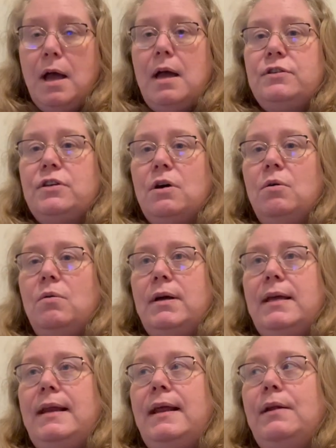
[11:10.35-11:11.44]
So
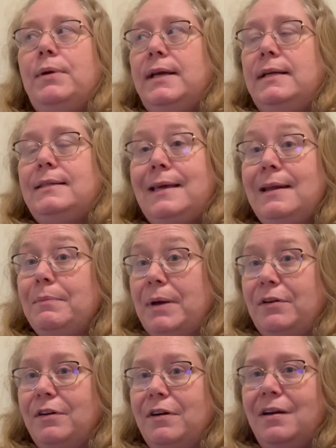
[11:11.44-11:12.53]
anyway, it's getting
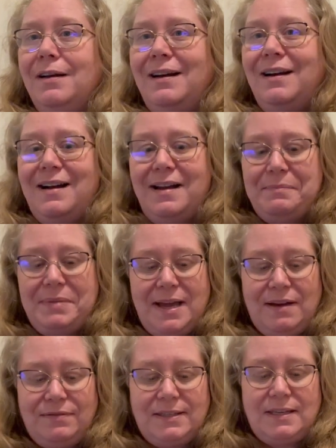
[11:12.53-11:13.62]
better. I may
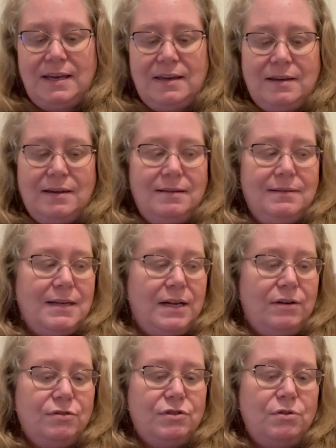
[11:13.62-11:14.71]
have to take a night
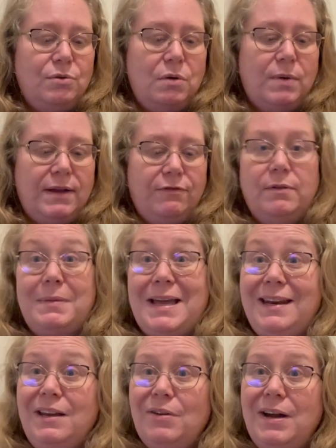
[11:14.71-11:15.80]
or two away from
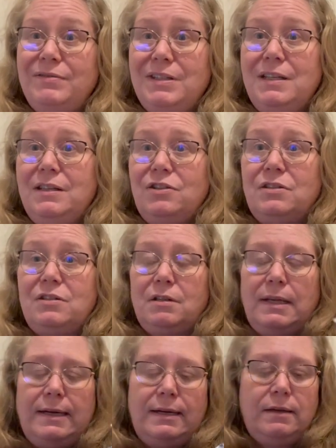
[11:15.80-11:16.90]
any crafting just to
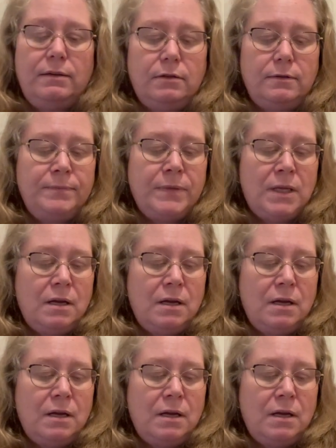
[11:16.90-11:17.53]
let it heal.